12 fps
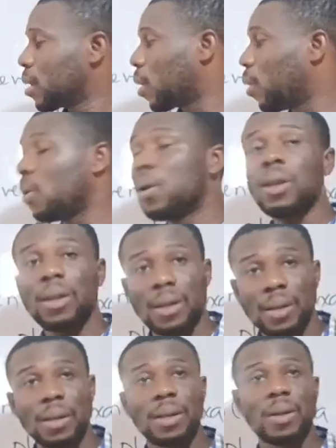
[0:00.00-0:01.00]
call
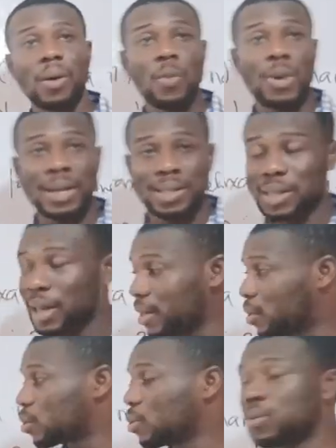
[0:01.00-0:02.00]
or we
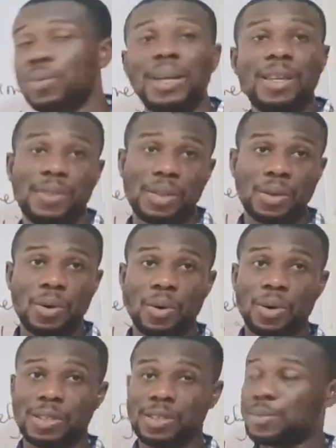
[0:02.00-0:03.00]
assign to living
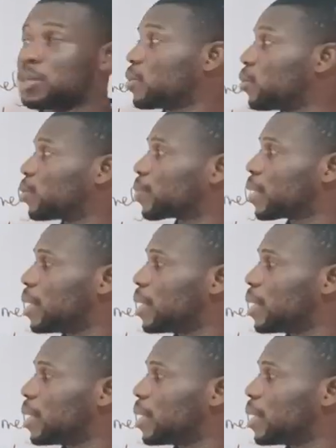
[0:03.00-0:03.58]
organisms. So